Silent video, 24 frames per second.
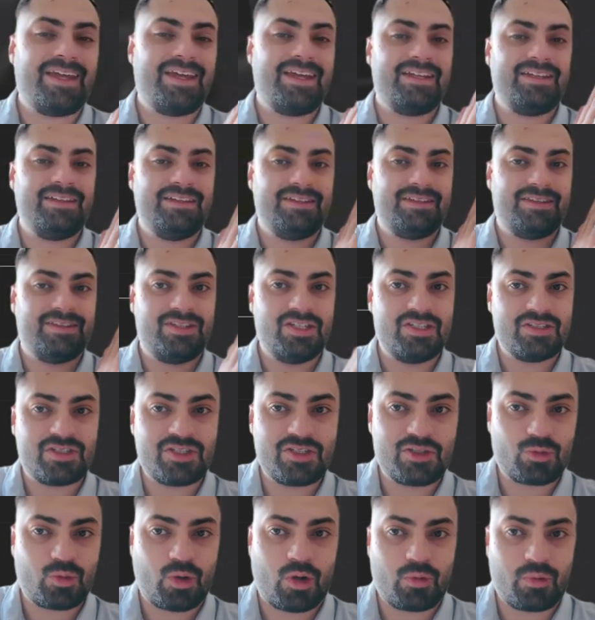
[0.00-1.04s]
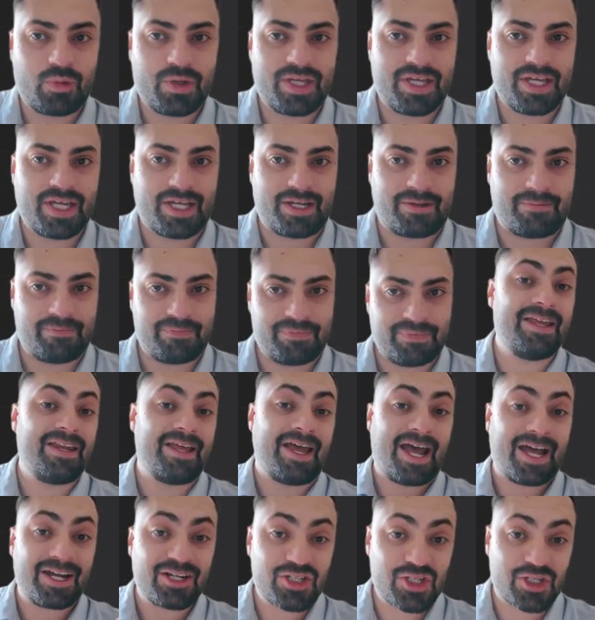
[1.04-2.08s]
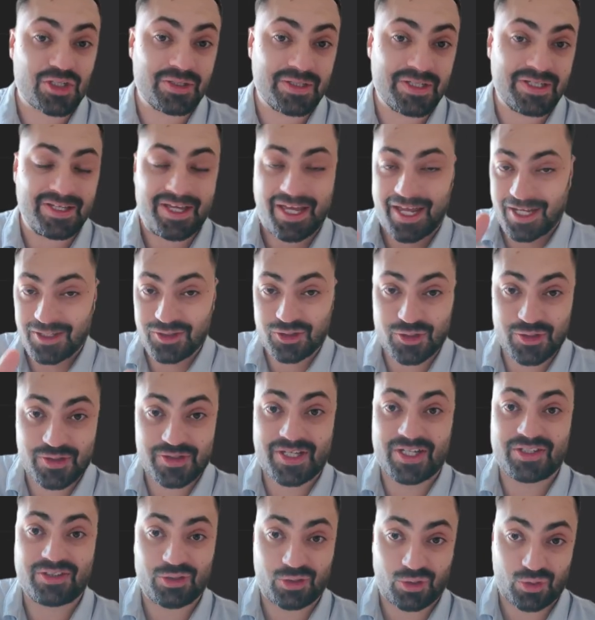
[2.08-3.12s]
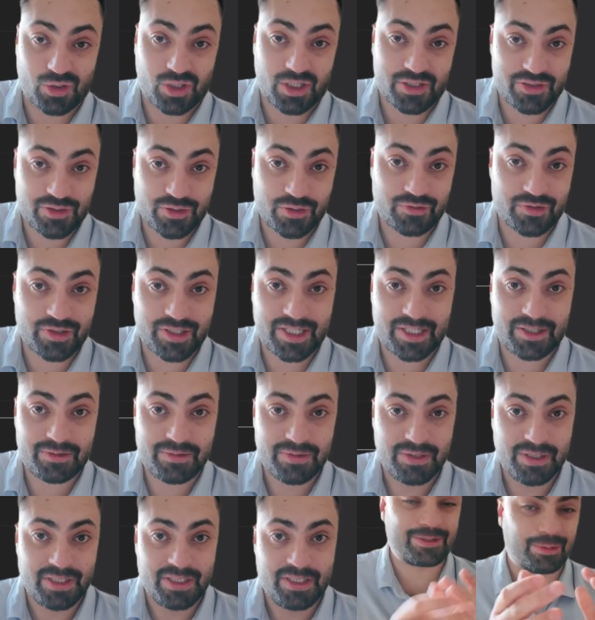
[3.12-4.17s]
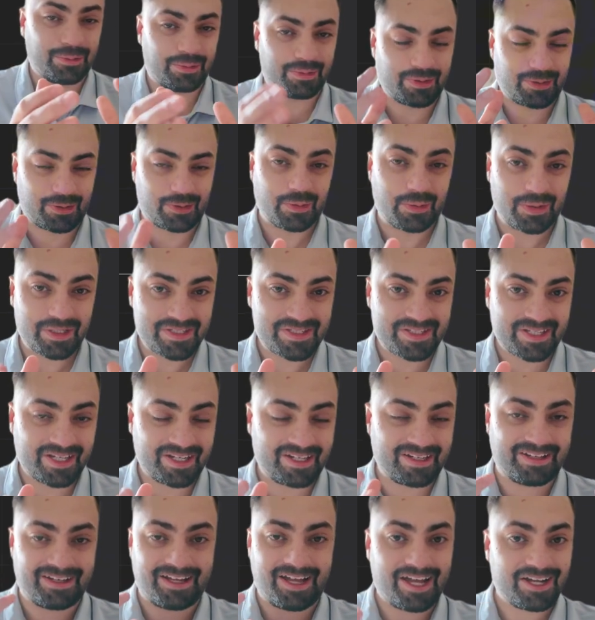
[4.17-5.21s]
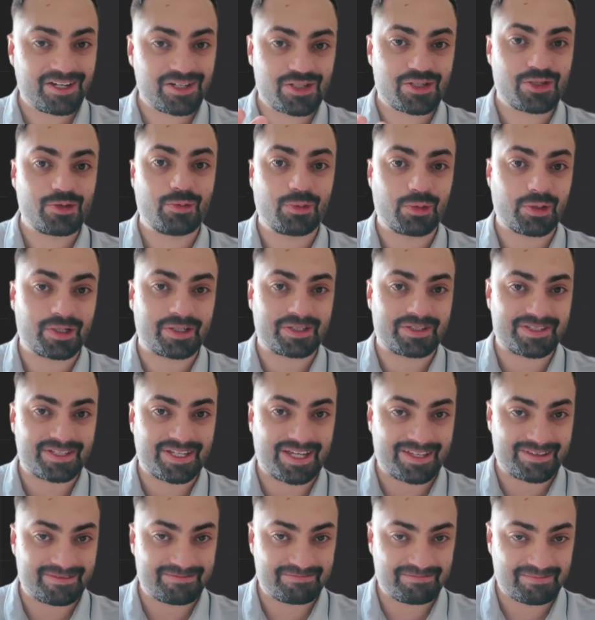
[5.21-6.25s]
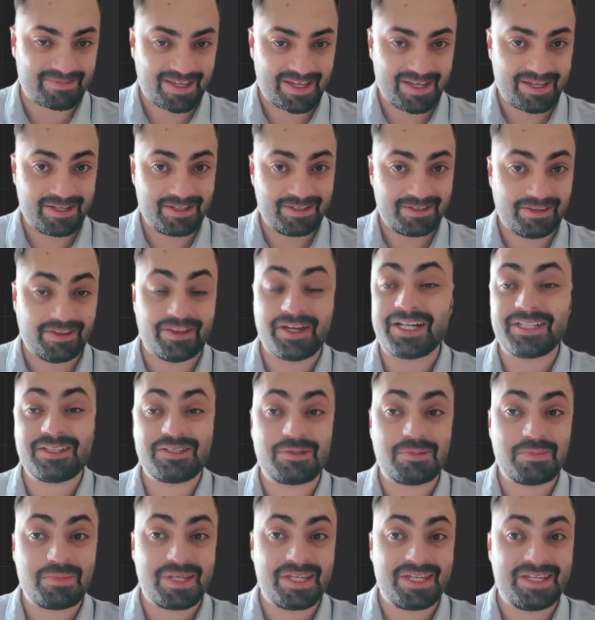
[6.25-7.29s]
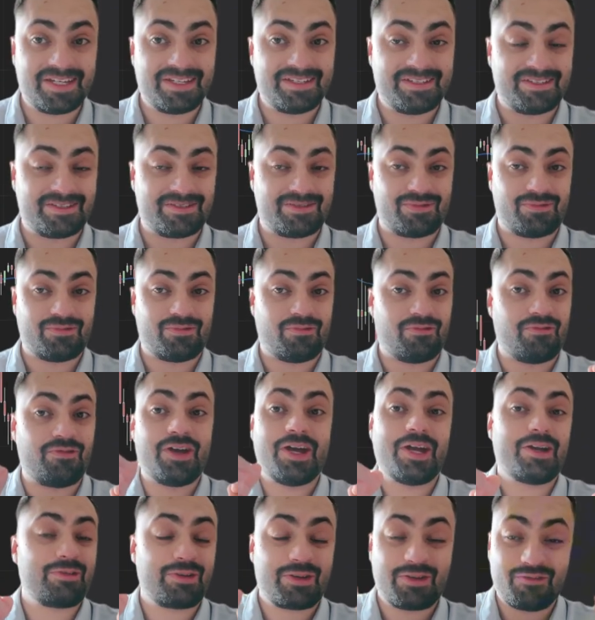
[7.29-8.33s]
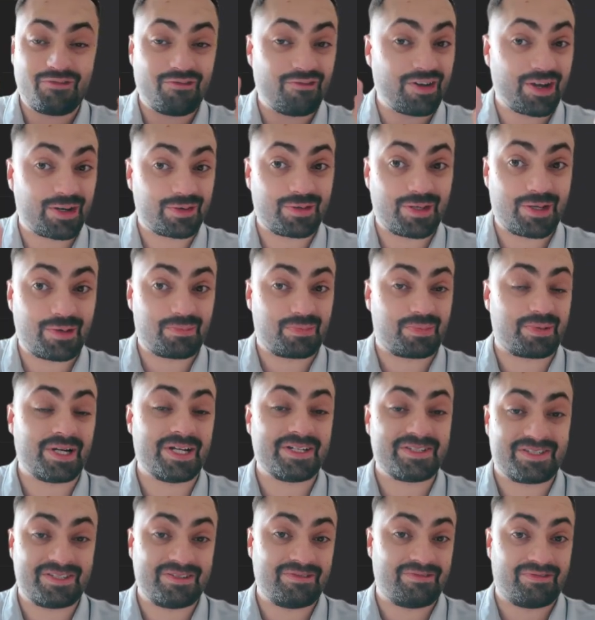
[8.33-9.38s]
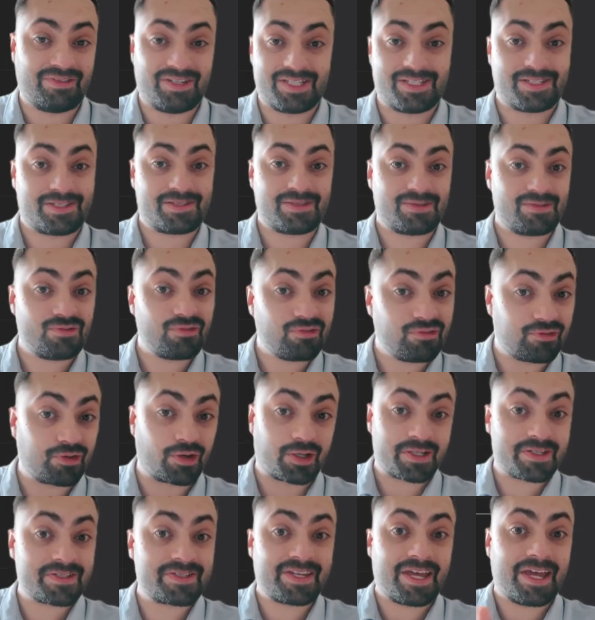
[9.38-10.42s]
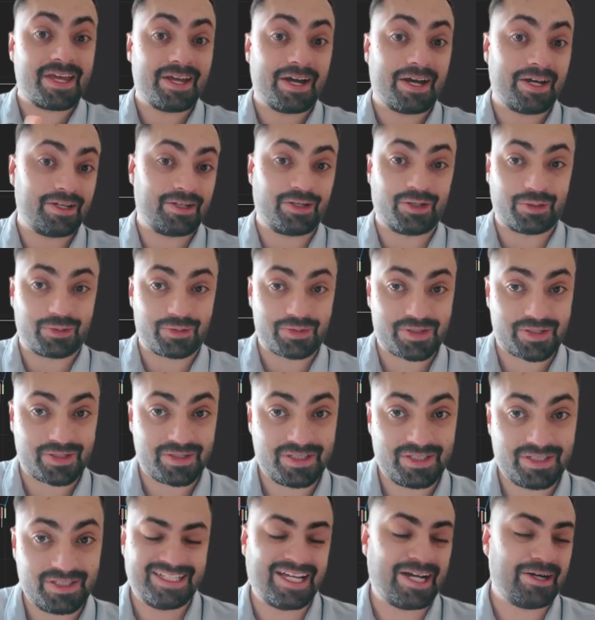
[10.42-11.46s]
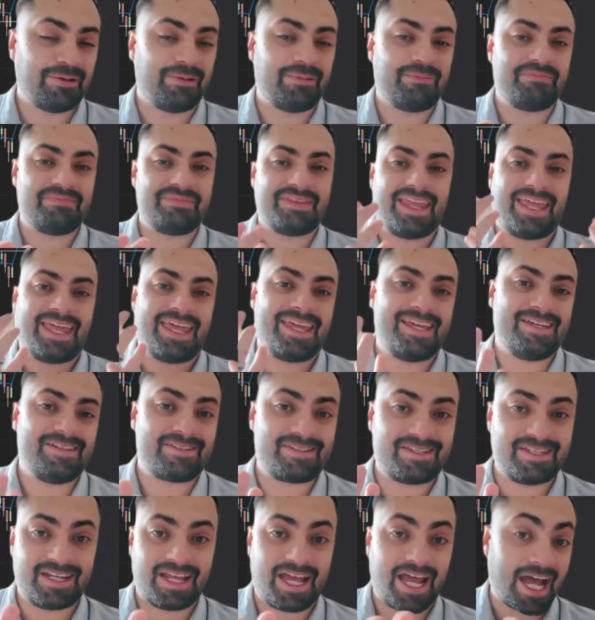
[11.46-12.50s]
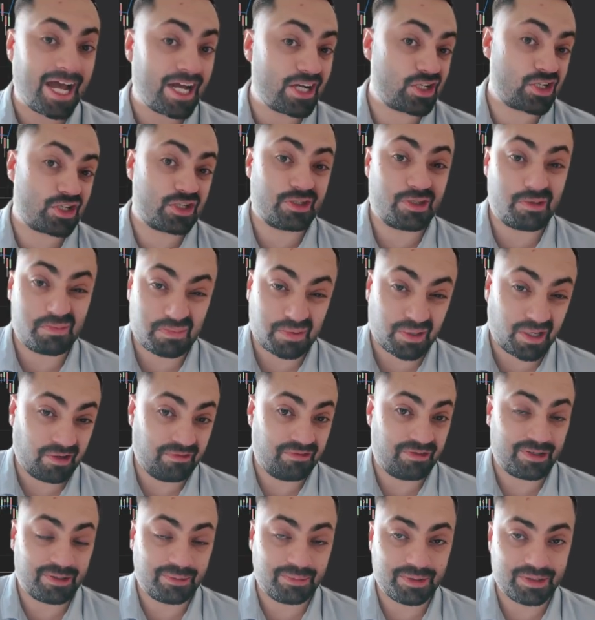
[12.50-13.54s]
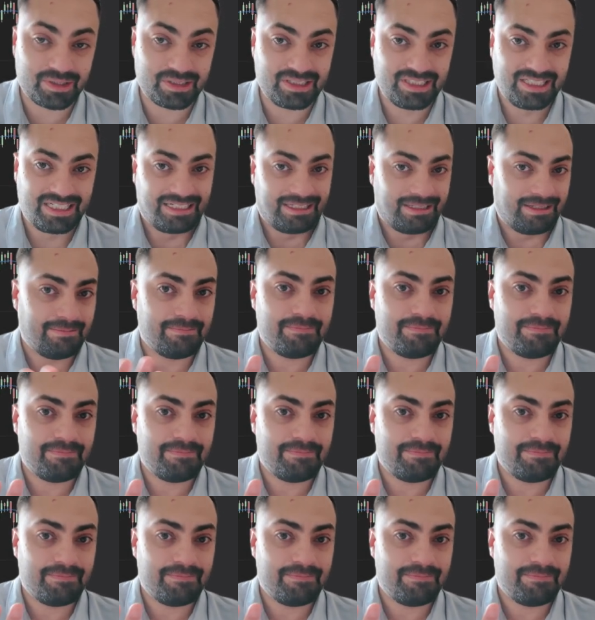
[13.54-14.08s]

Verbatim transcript: And this is what we get. It actually enters at the crossover now. So the coding side actually works, and that to me is very, very impressive as far as A I goes. Now, is it actually profitable?